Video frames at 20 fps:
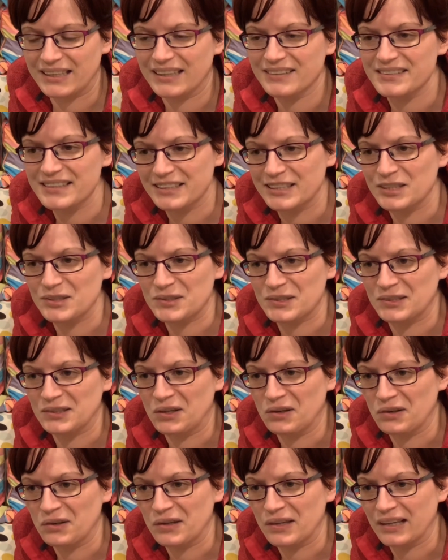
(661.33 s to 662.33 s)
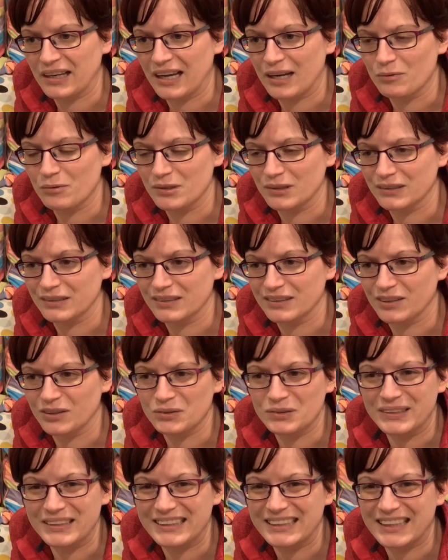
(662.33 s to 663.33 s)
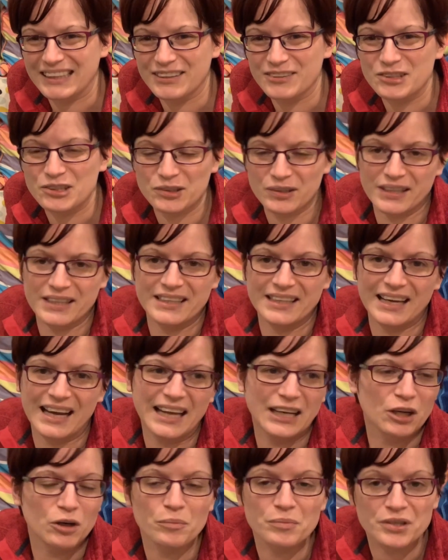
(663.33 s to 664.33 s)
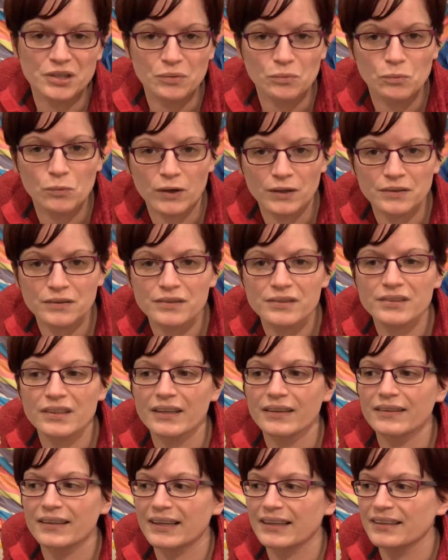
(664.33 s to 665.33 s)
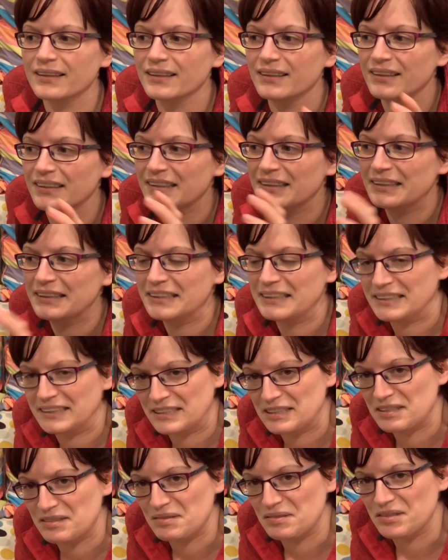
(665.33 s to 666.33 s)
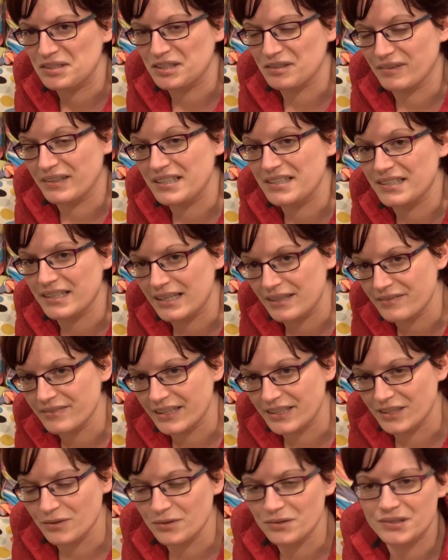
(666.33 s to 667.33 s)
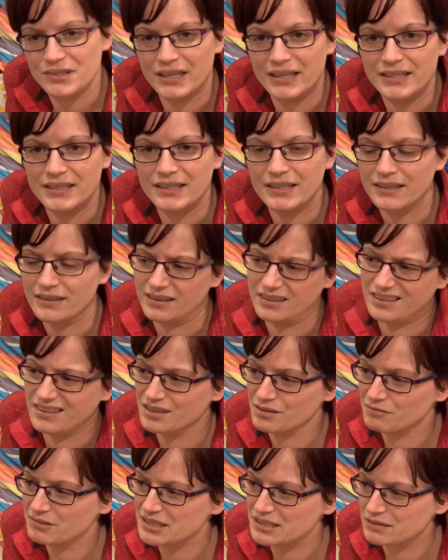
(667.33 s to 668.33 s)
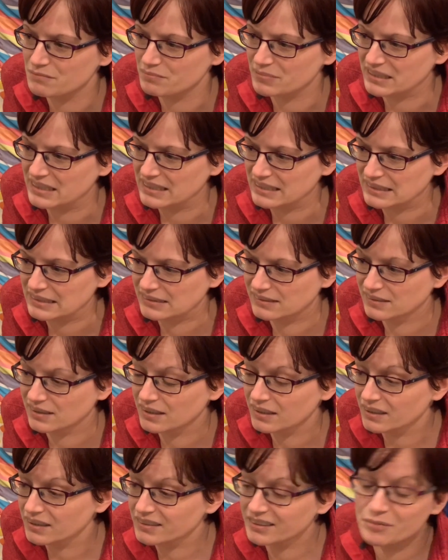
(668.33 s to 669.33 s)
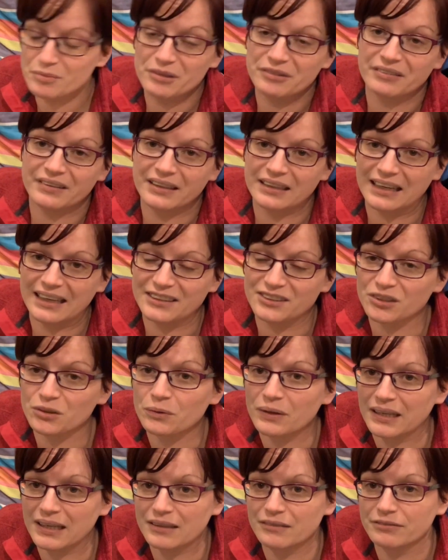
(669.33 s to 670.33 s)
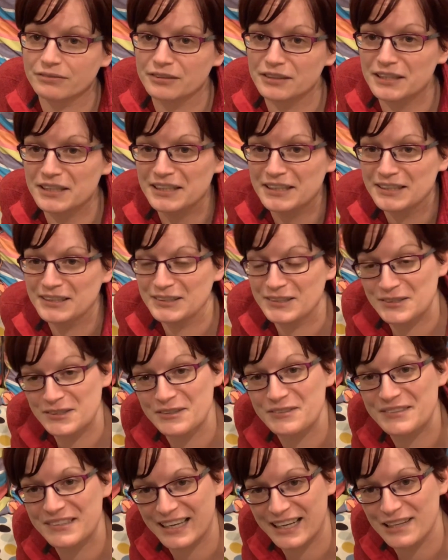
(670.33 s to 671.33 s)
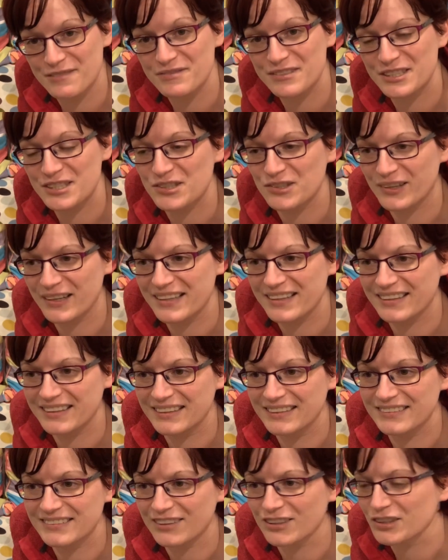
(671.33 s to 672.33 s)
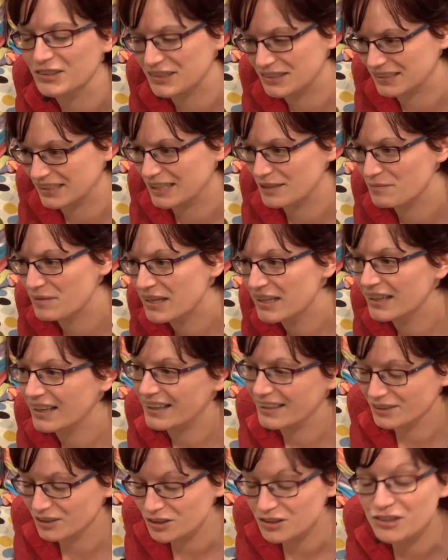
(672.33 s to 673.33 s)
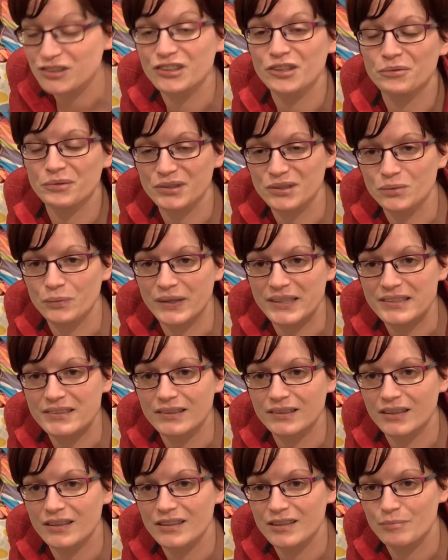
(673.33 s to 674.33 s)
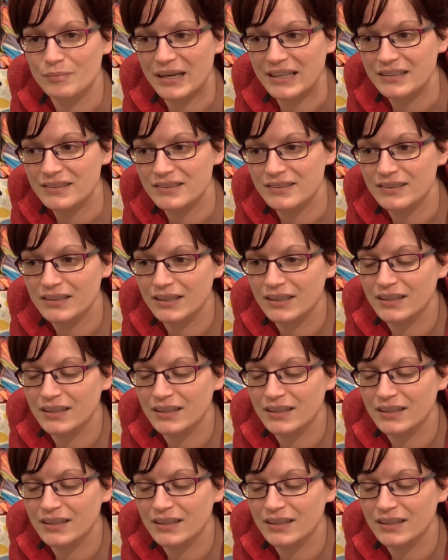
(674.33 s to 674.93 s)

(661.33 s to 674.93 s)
as it goes along I will only kind of try an option once and then syringe it if they don't take it. The reason being is, to be fair, I don't have a load of time to try things all the time. I also don't want to waste a lot of the meds.